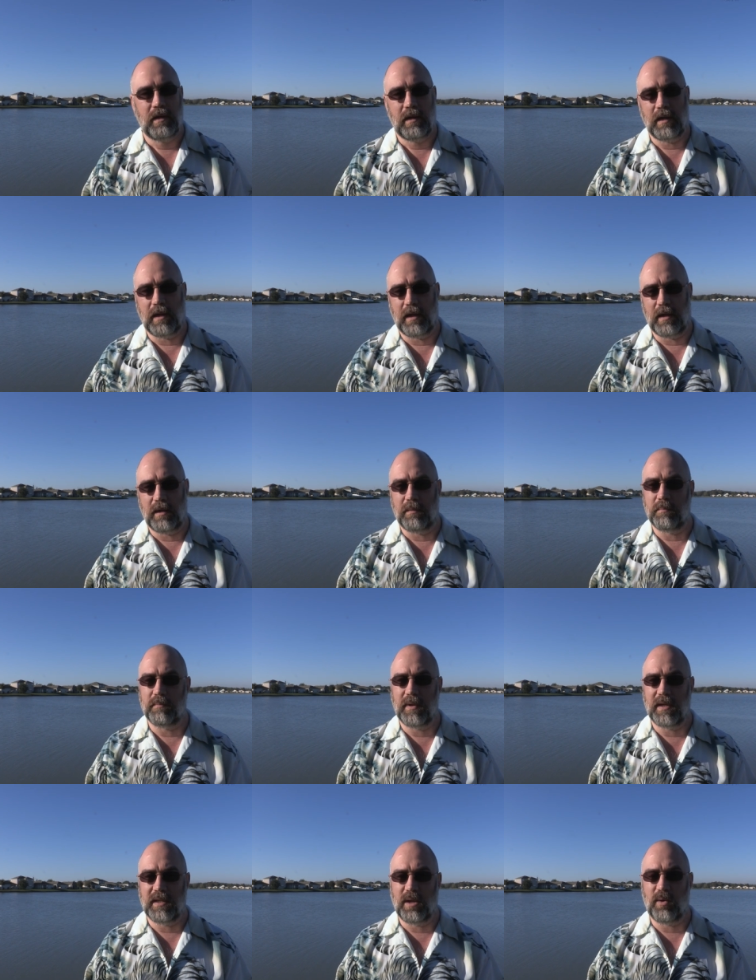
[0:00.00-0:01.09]

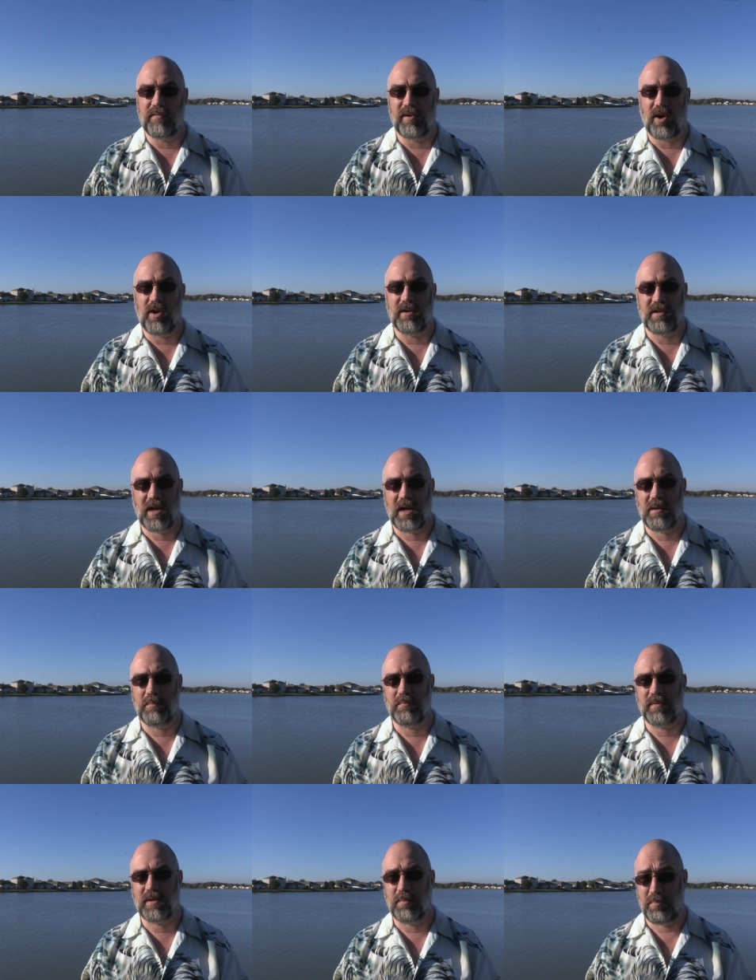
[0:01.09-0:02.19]
um, and they were having a hard
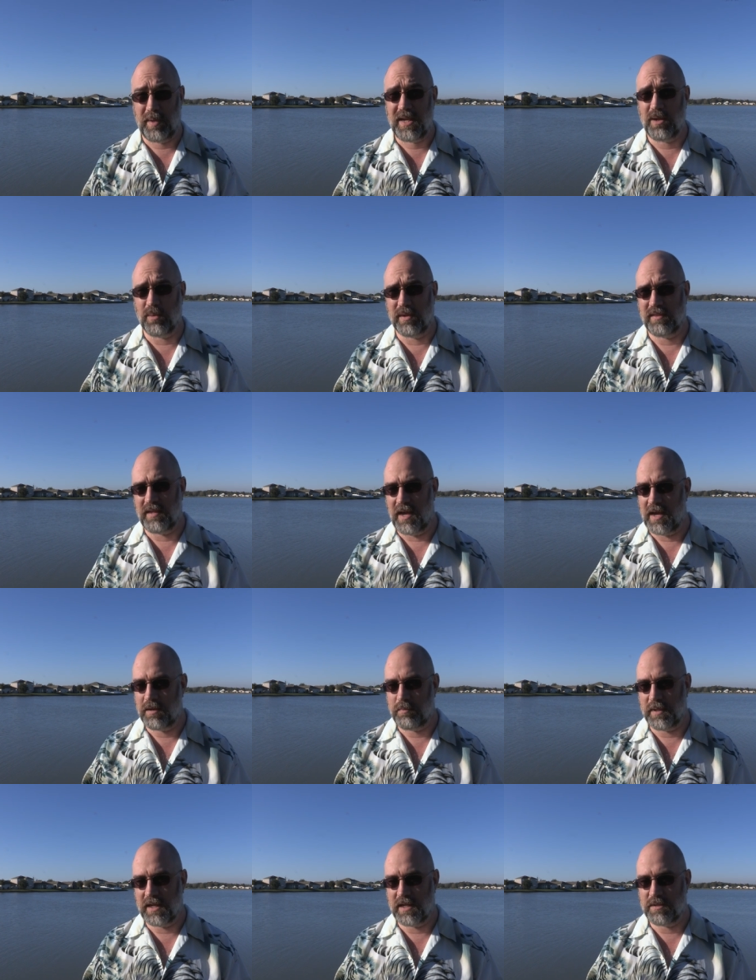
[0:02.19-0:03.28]
time competing with that
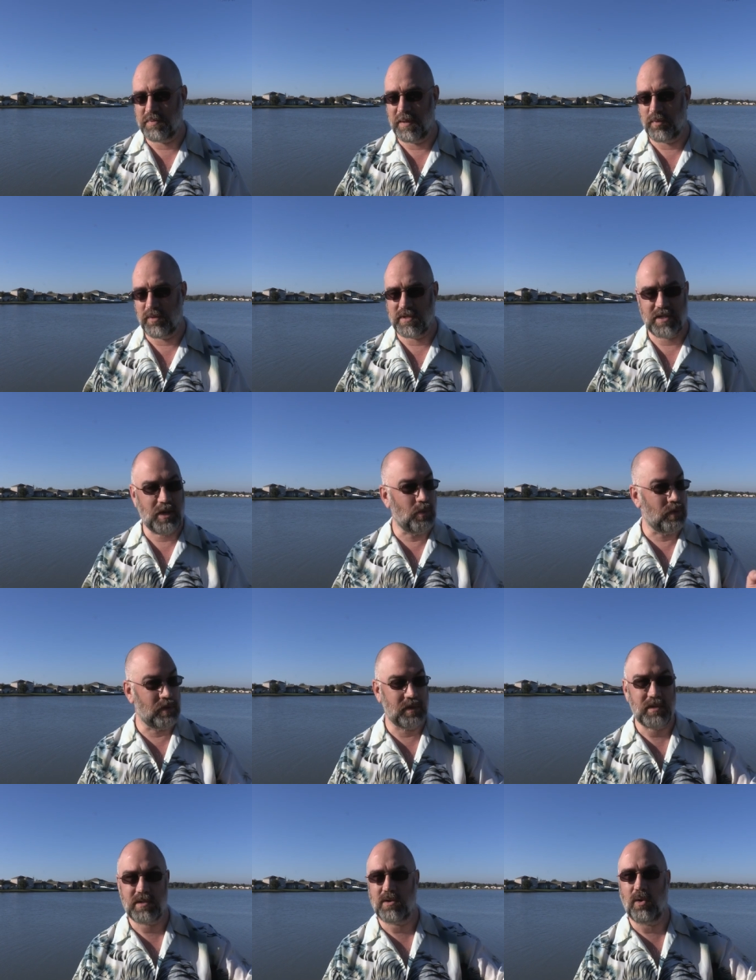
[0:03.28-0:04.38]
because people would say, well,
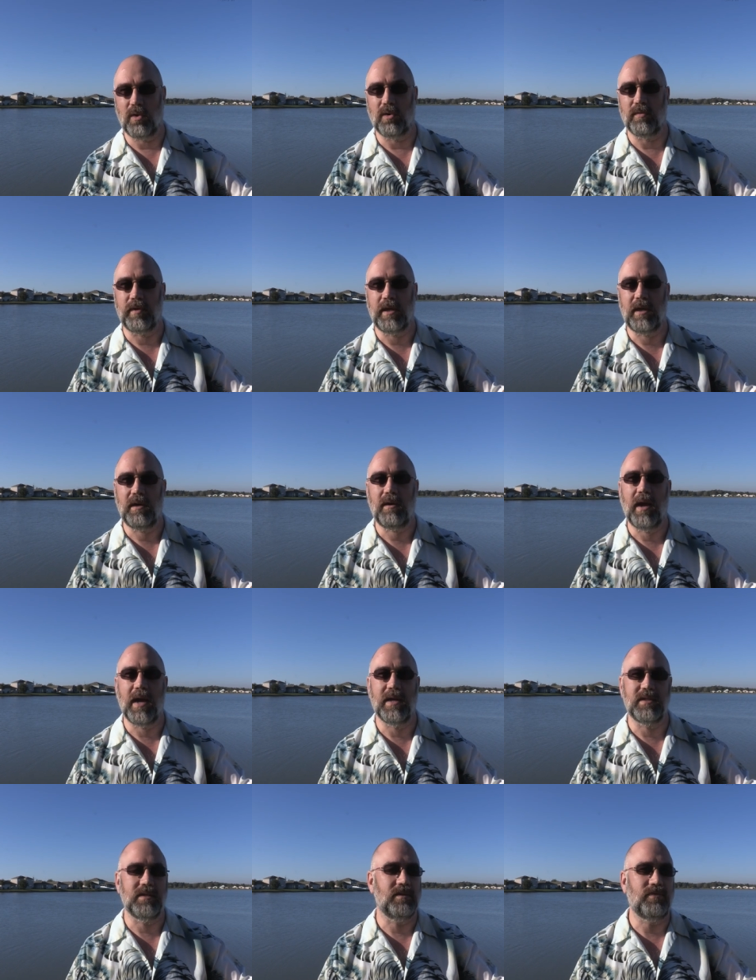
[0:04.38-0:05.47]
this store over here
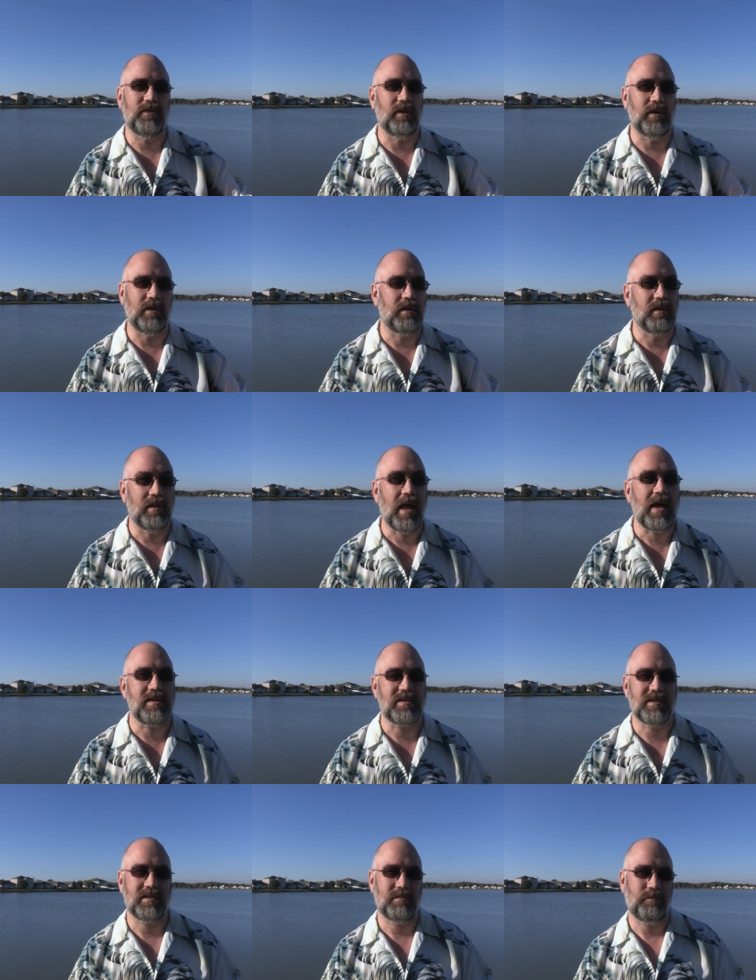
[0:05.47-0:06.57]
has it for
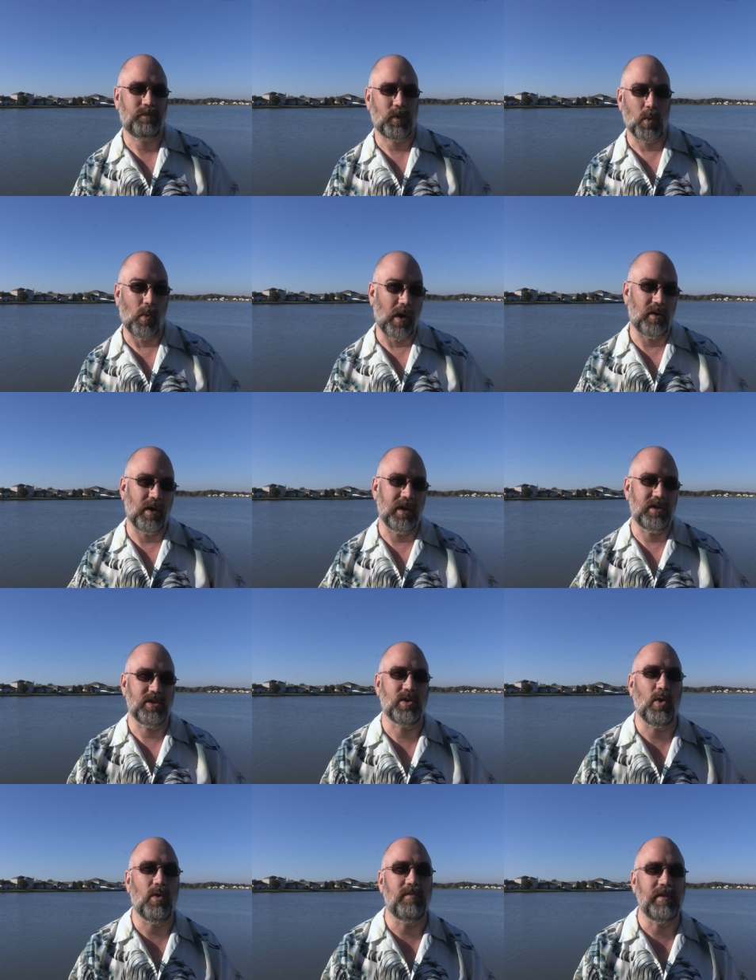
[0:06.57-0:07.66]
less. Why don't I
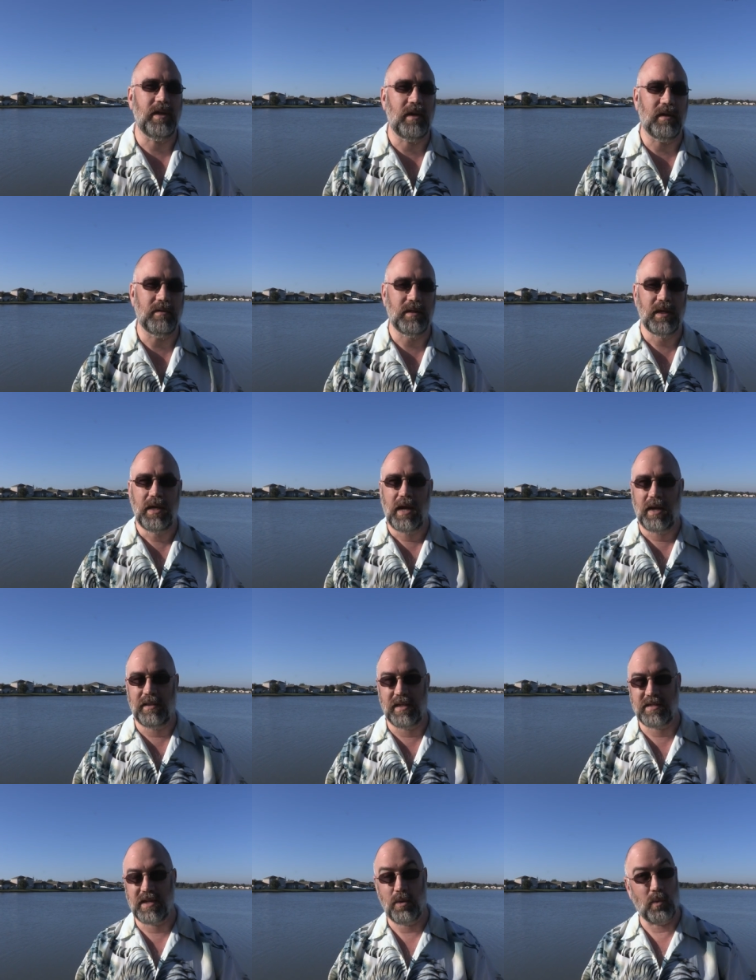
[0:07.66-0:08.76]
just go over there? And
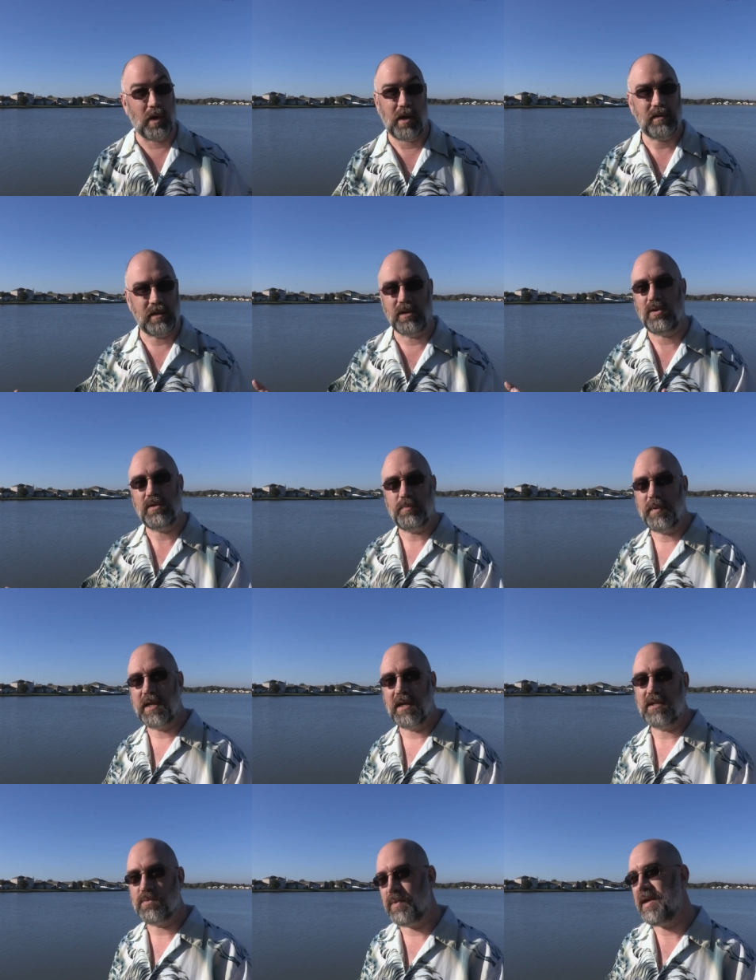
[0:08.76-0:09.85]
they'd say, well, you know, it's
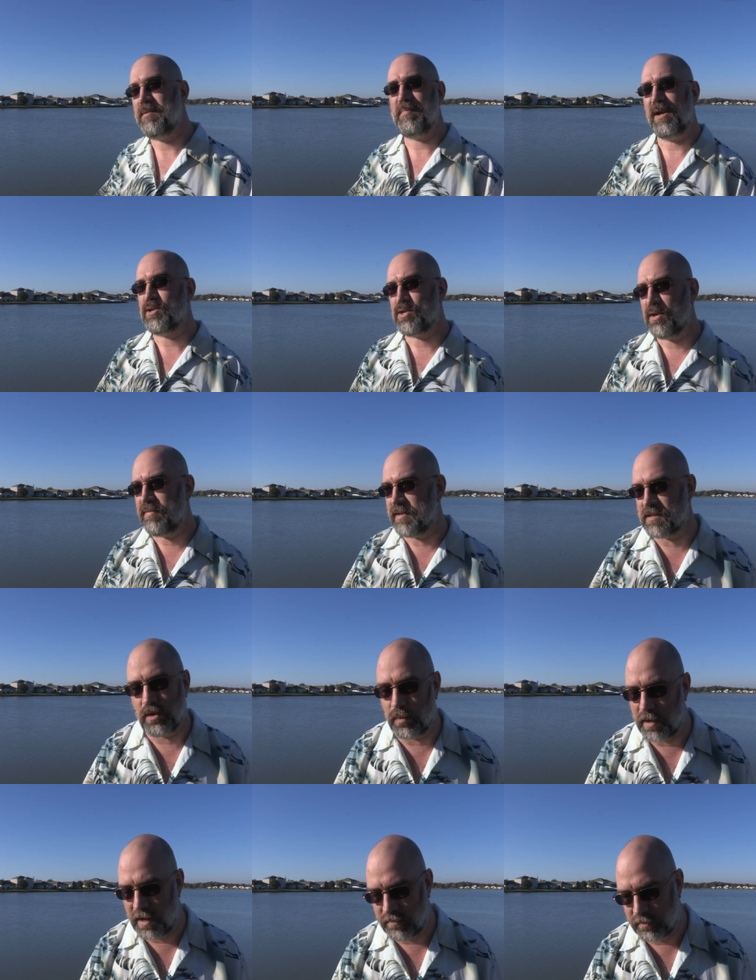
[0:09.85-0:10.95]
because we have better service
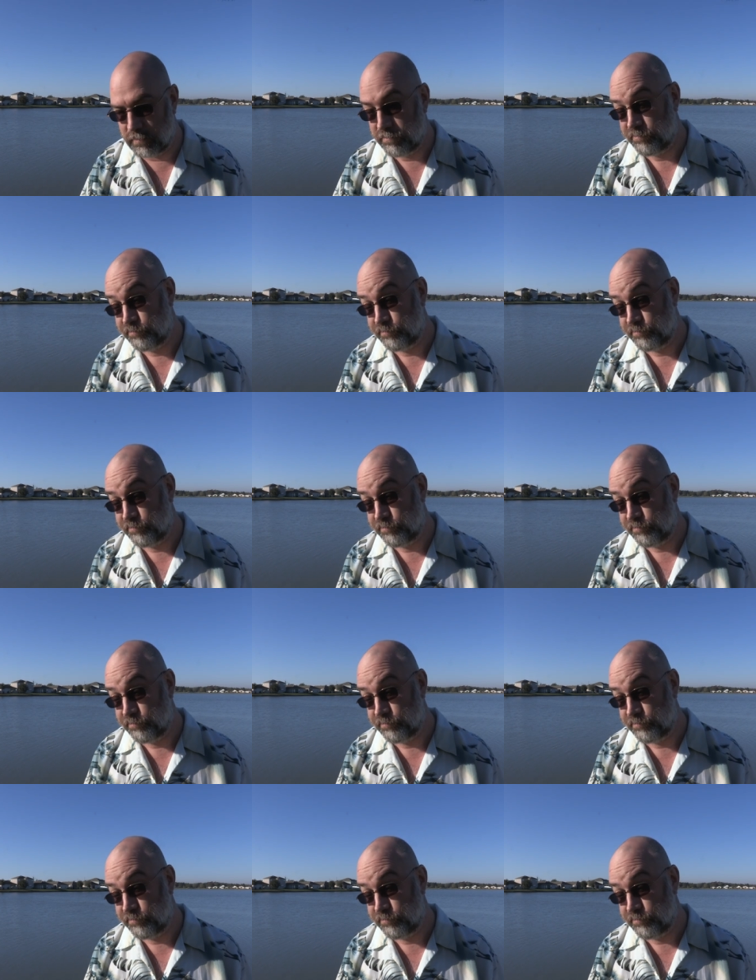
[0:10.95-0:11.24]
or whatever.